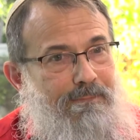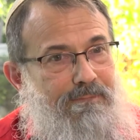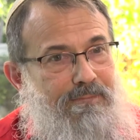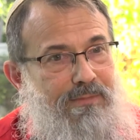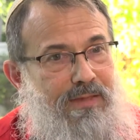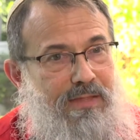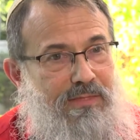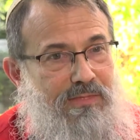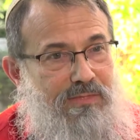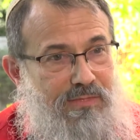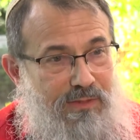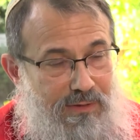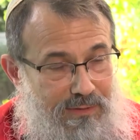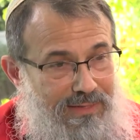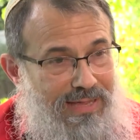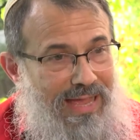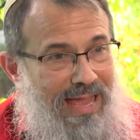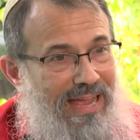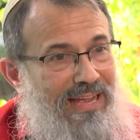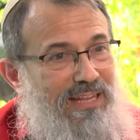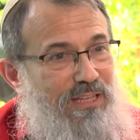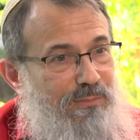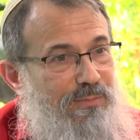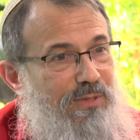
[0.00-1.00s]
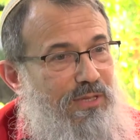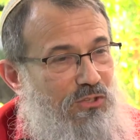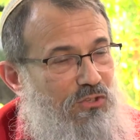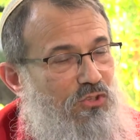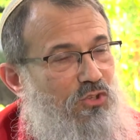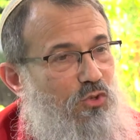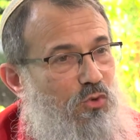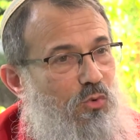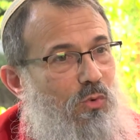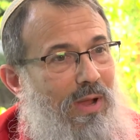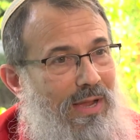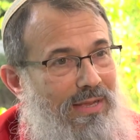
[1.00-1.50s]
That there can be
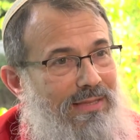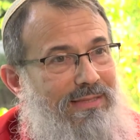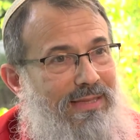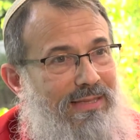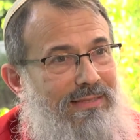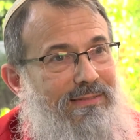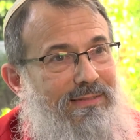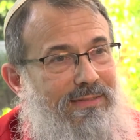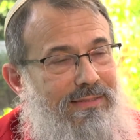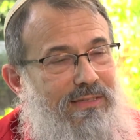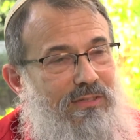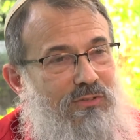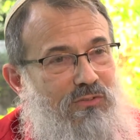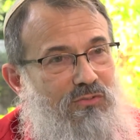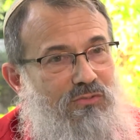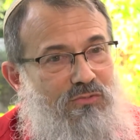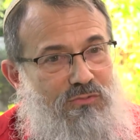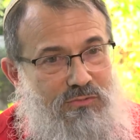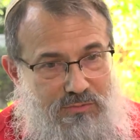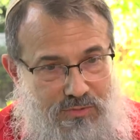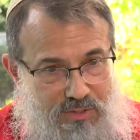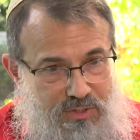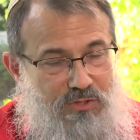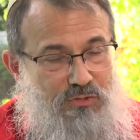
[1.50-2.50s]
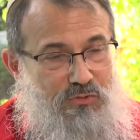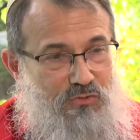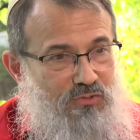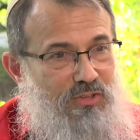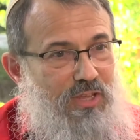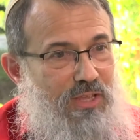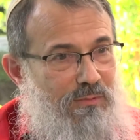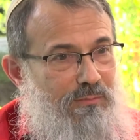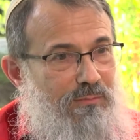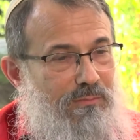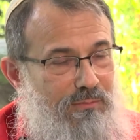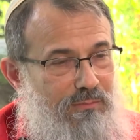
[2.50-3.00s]
2 identities in the
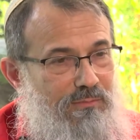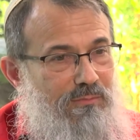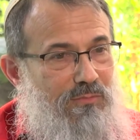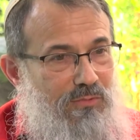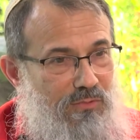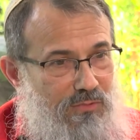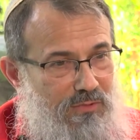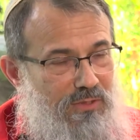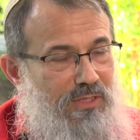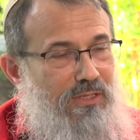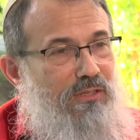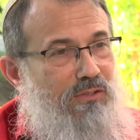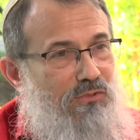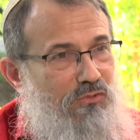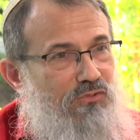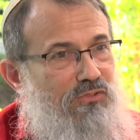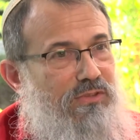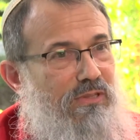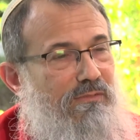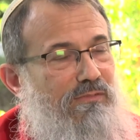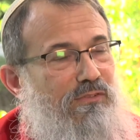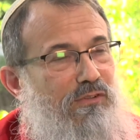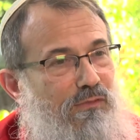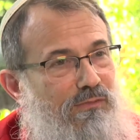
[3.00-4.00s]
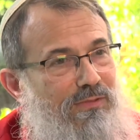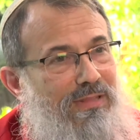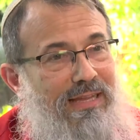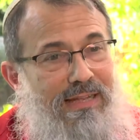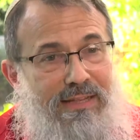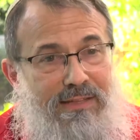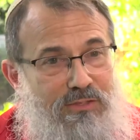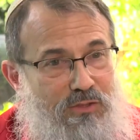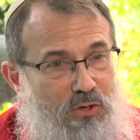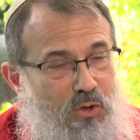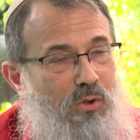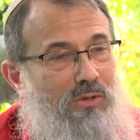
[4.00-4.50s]
same little sliver of
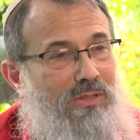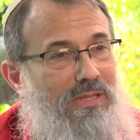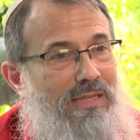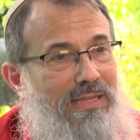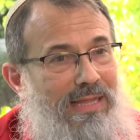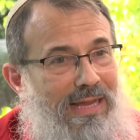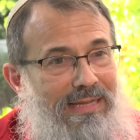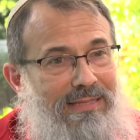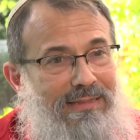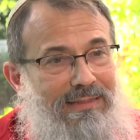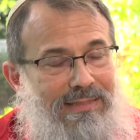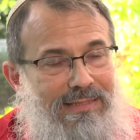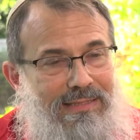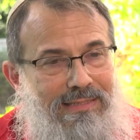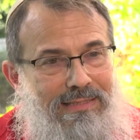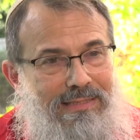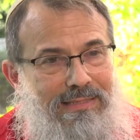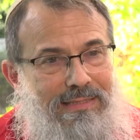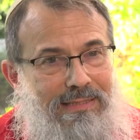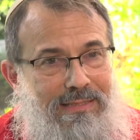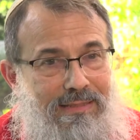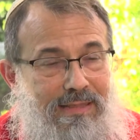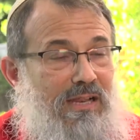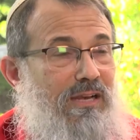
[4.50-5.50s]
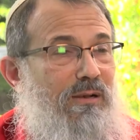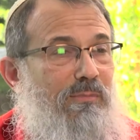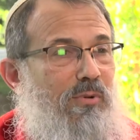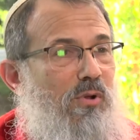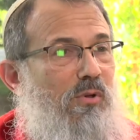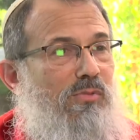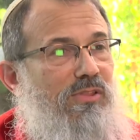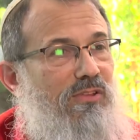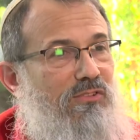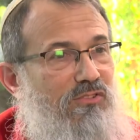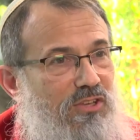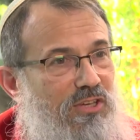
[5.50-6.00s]
land, the Holy Land, that are
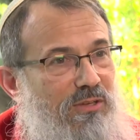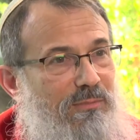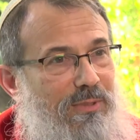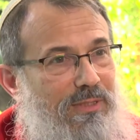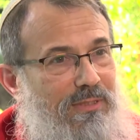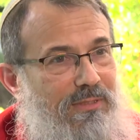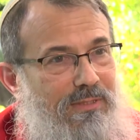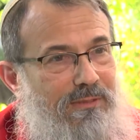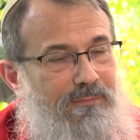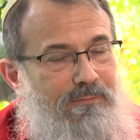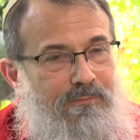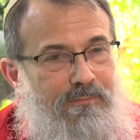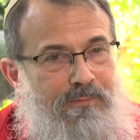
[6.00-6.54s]
both legitimate.